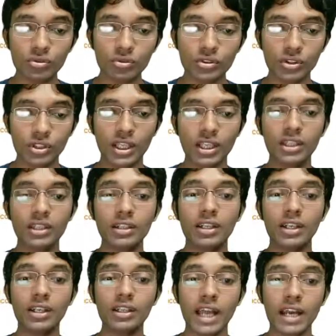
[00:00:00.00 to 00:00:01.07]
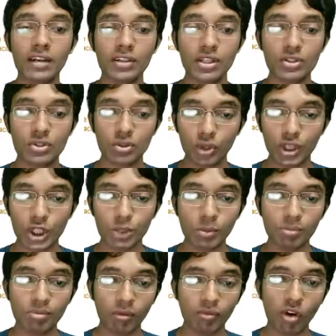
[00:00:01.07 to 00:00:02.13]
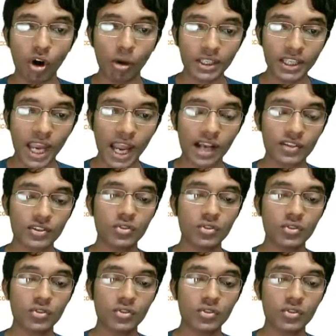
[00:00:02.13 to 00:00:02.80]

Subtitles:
think that it's going to be performing action